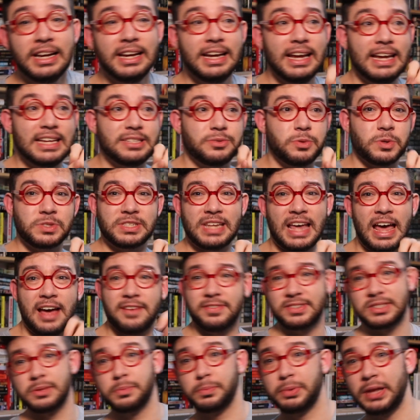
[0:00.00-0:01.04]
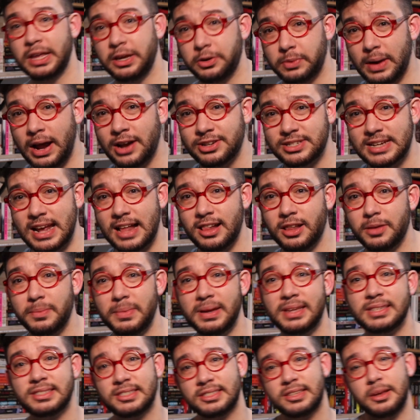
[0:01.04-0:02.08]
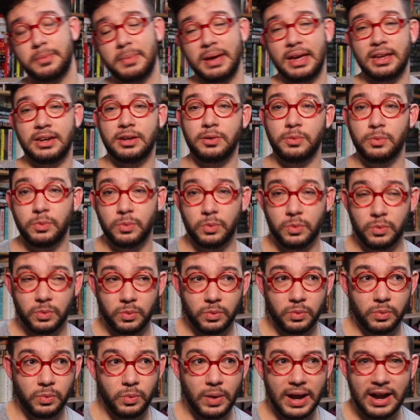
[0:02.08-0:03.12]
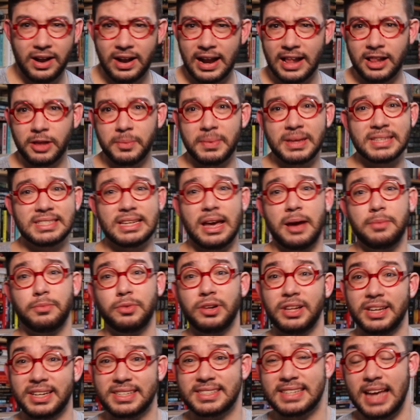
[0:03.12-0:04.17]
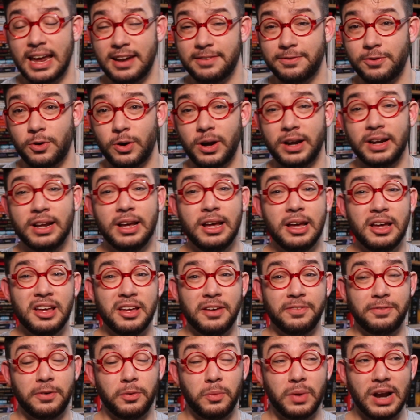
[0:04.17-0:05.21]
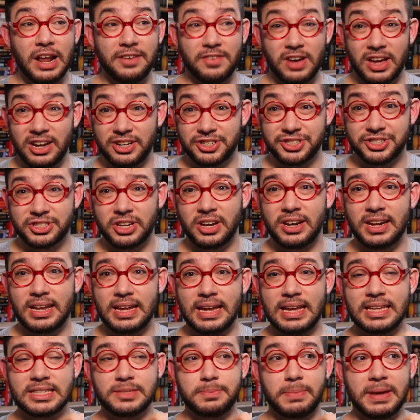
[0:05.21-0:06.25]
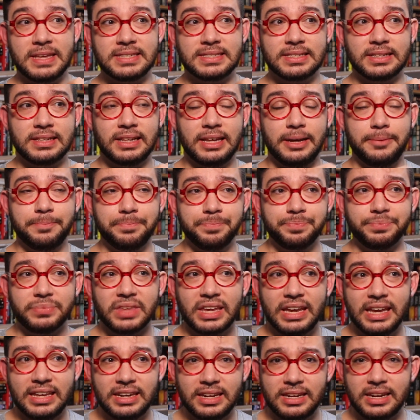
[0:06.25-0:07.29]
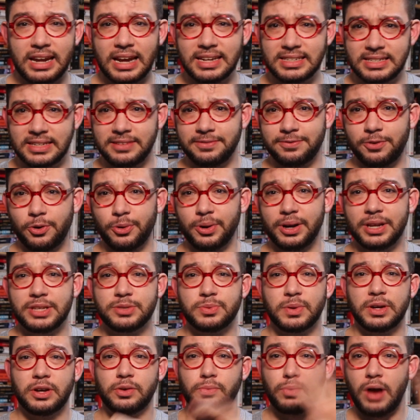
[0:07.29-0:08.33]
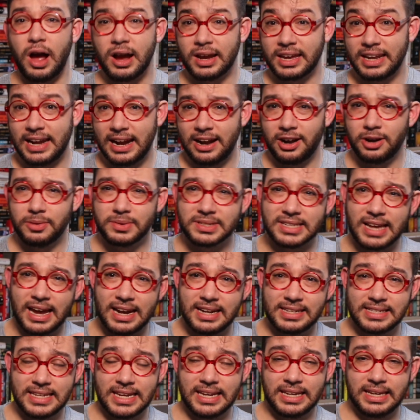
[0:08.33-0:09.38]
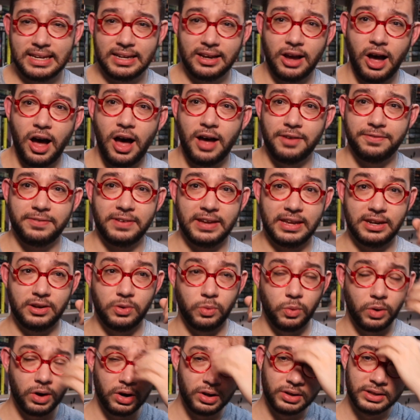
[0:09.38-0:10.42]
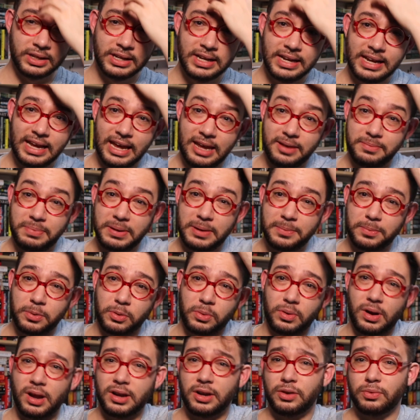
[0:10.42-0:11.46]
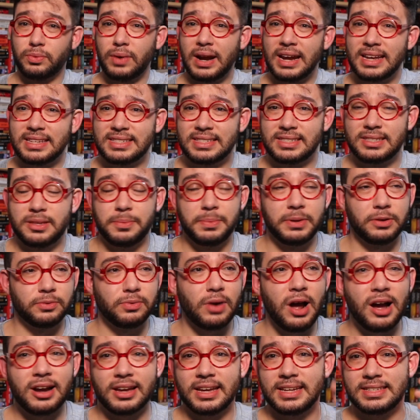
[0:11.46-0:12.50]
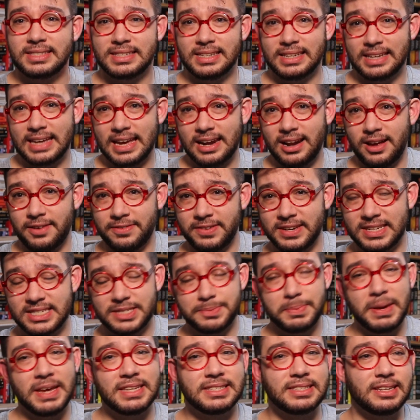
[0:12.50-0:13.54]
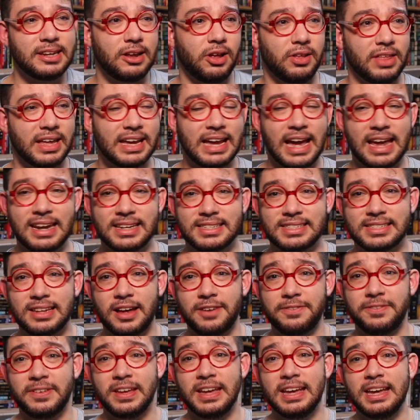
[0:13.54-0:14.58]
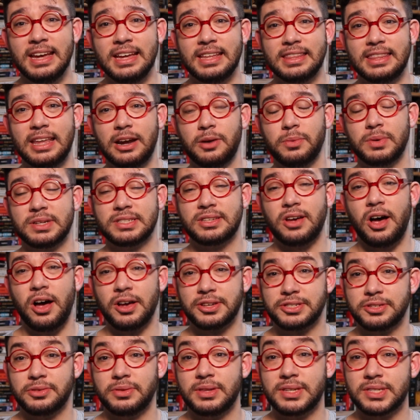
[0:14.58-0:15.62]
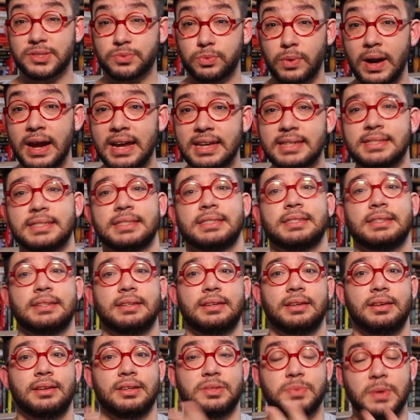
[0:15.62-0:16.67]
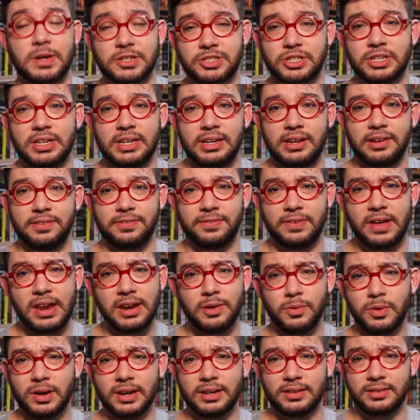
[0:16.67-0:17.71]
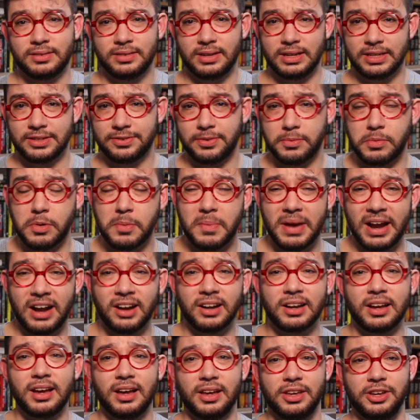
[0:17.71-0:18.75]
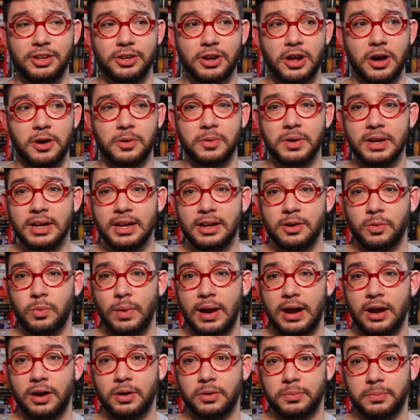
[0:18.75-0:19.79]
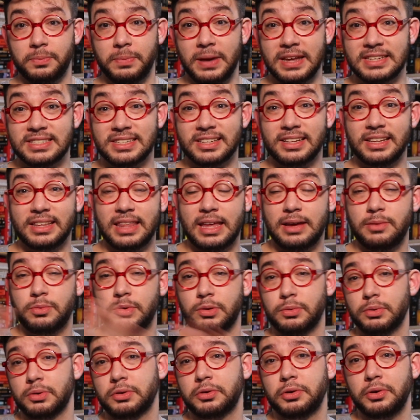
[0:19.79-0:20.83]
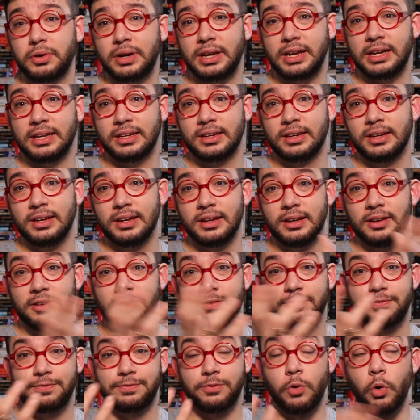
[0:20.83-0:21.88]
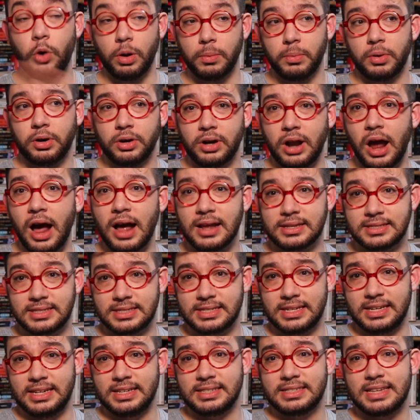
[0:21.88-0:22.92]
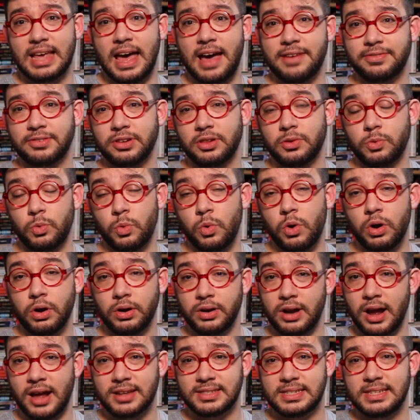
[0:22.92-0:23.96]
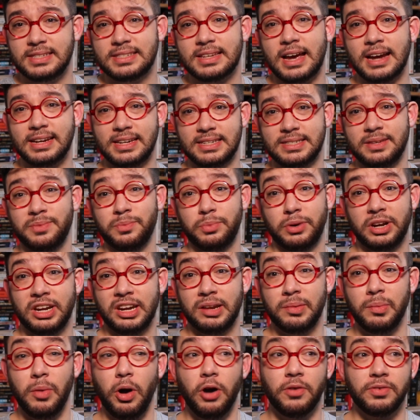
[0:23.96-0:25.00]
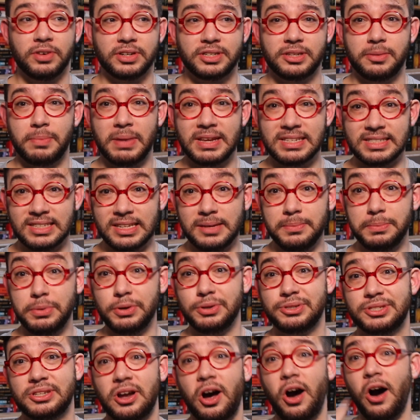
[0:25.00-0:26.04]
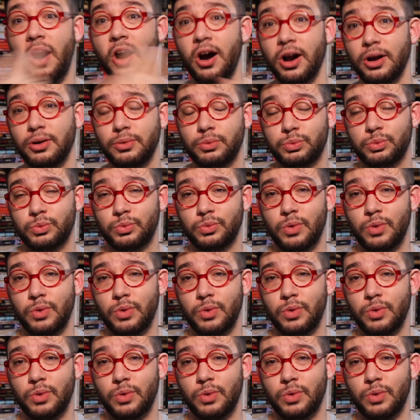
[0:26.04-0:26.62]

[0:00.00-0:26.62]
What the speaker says: It's supposed to have some Blake Crouch elements, some Andy Weir elements. I'm really excited for it. From what I've understood, it's basically in the 1940s when the rocket era was kind of taking off in the world and people were on the race to build rockets and get off into space and all that kind of stuff. There was also this race, especially if anyone is from America, you know, where basically they were recruiting former Nazis after the war, Nazi scientists, and bringing them over to basically boost our